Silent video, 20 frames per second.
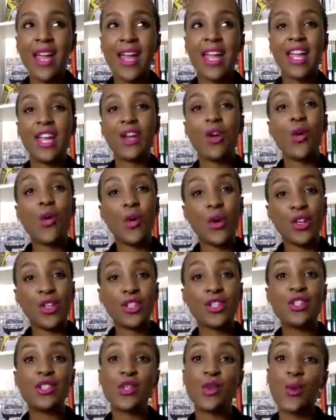in
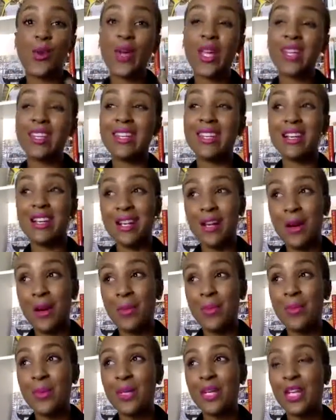order to win a
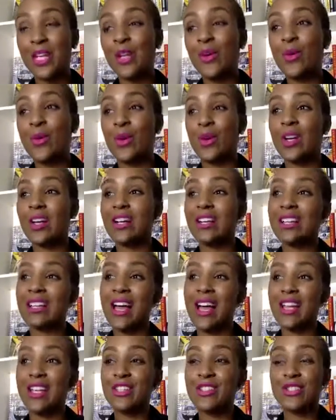company or a
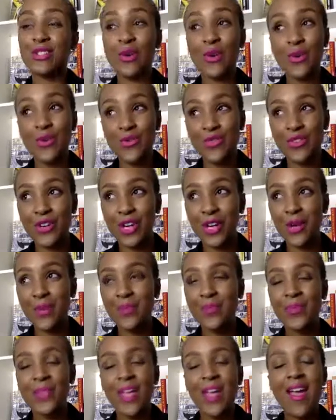client over.
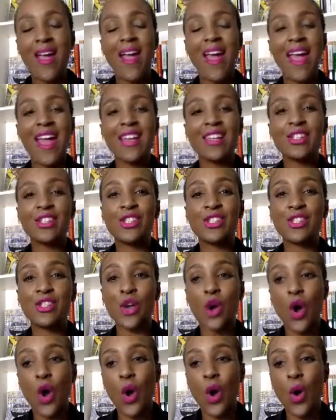And
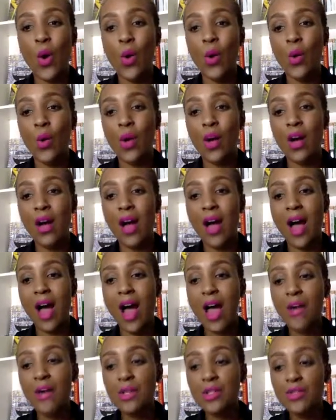so
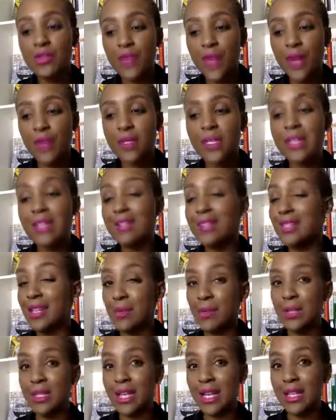I was very
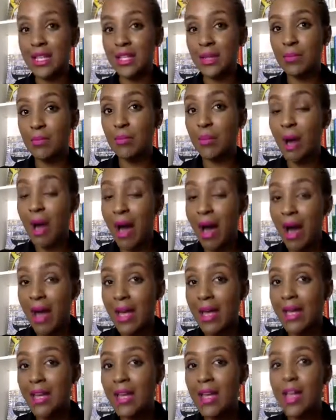intimidated
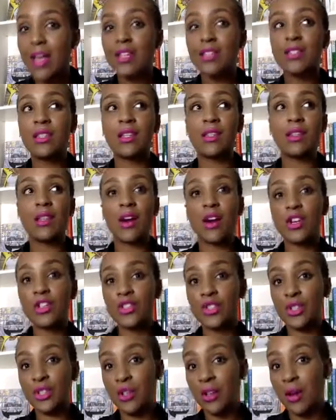by the
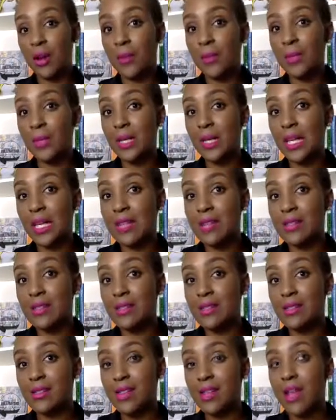larger
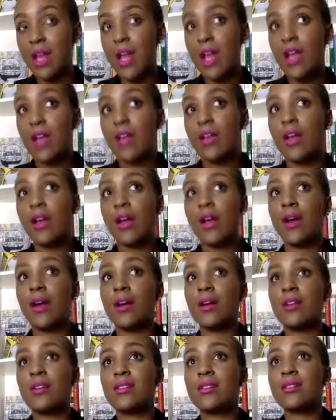companies
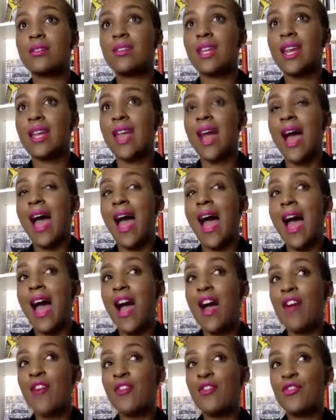that
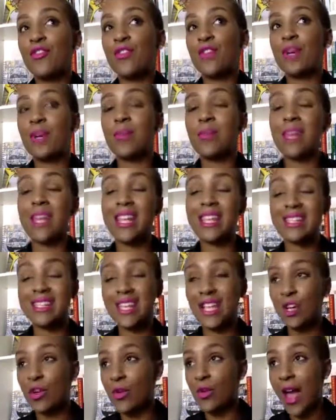have
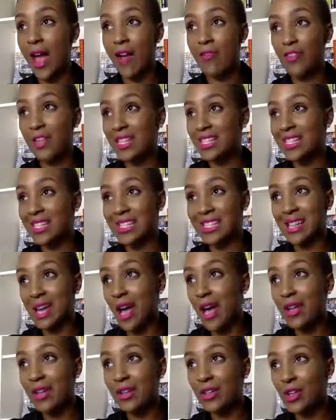amazing graphic
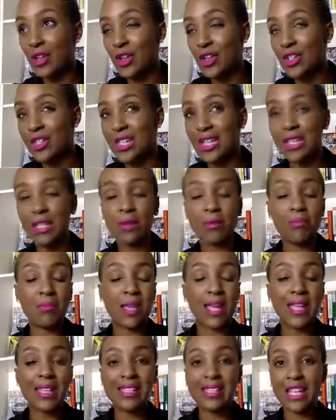designers and
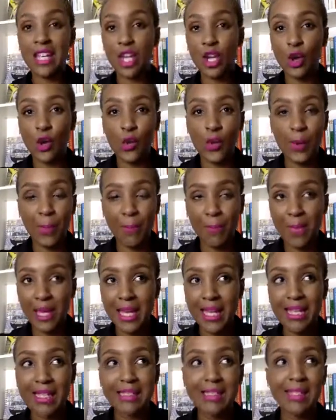amazing
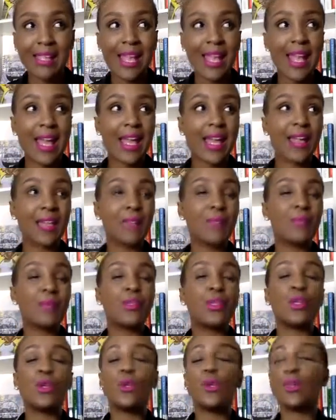equipment and
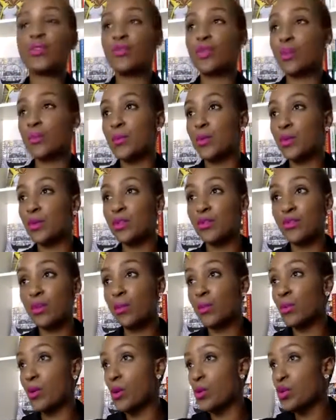beautiful,
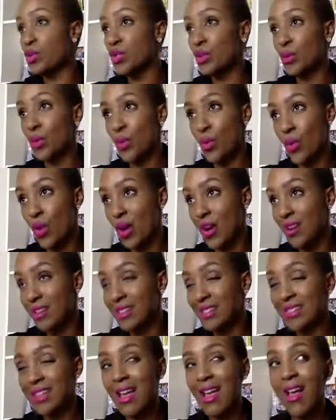beautiful
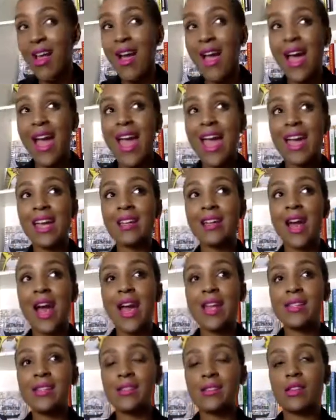brochures. And
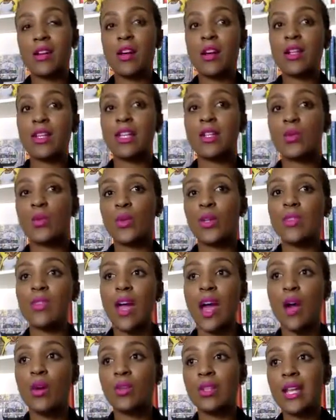I started
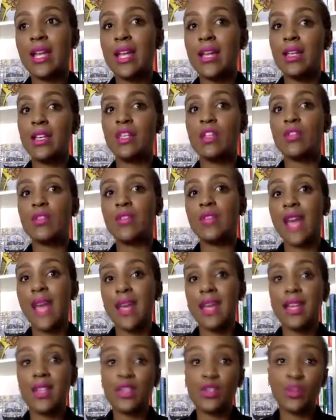without any of
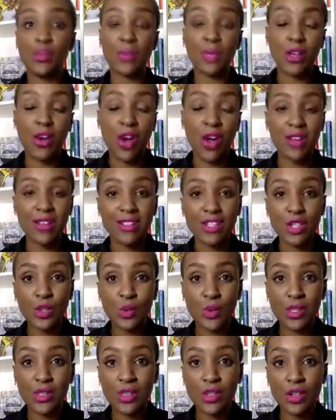that. And to be
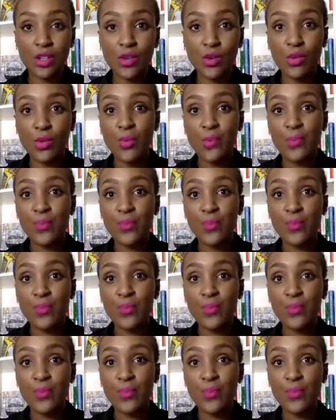honest with you,